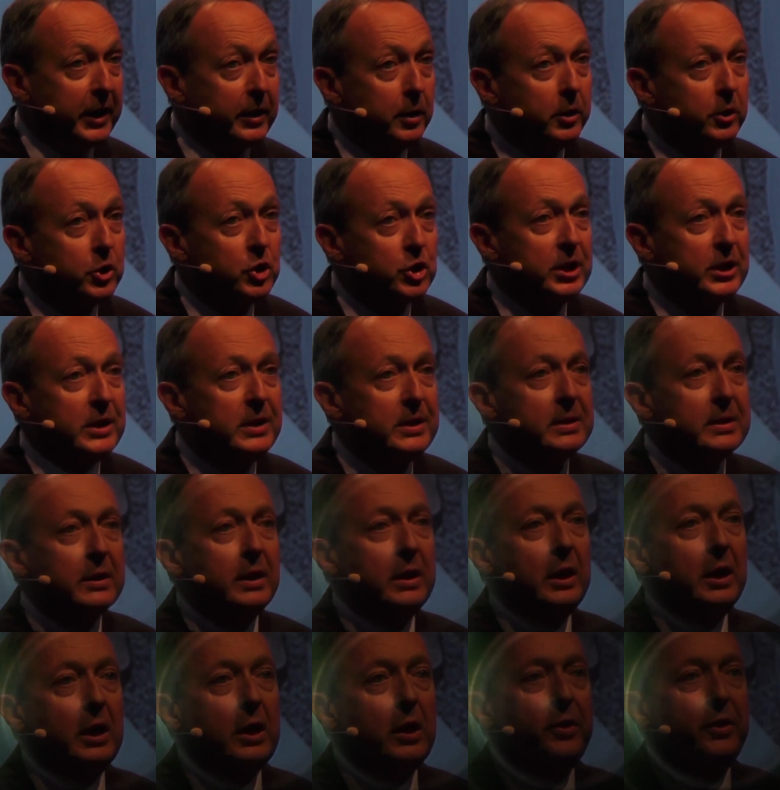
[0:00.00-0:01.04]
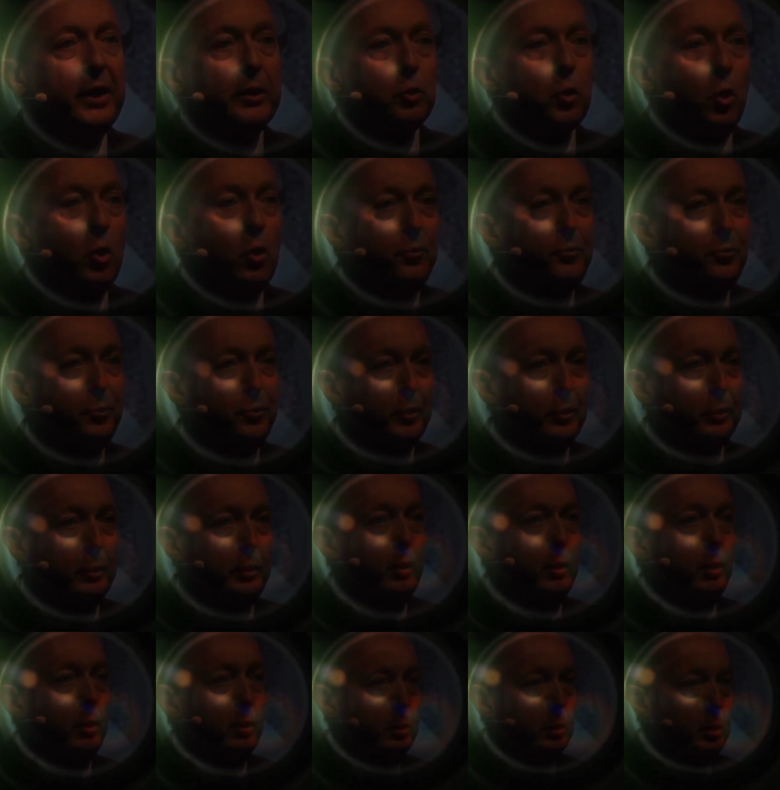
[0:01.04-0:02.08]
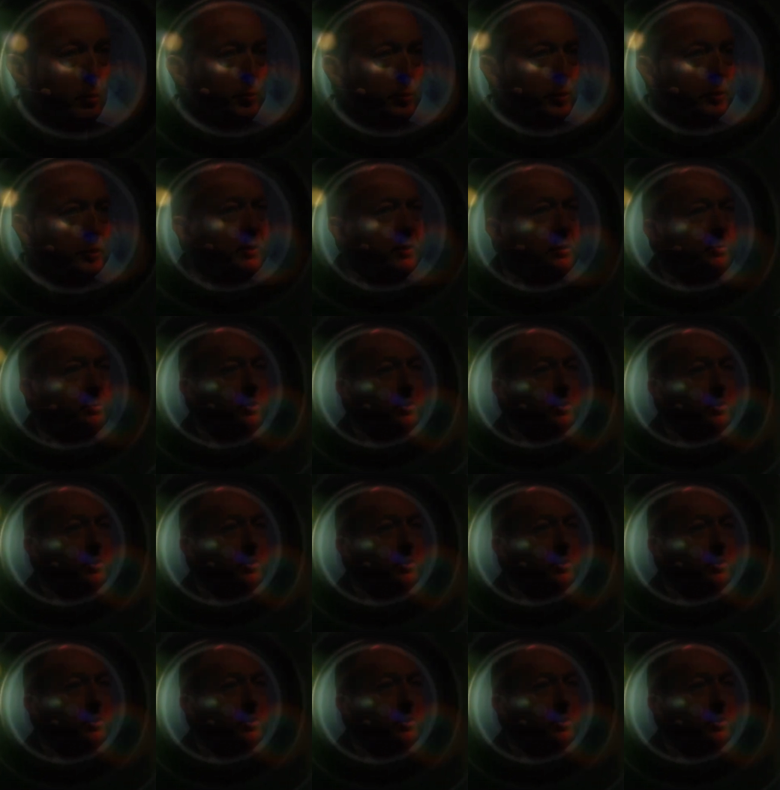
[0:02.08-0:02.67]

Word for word: have noted that they also deploy this camera for filming.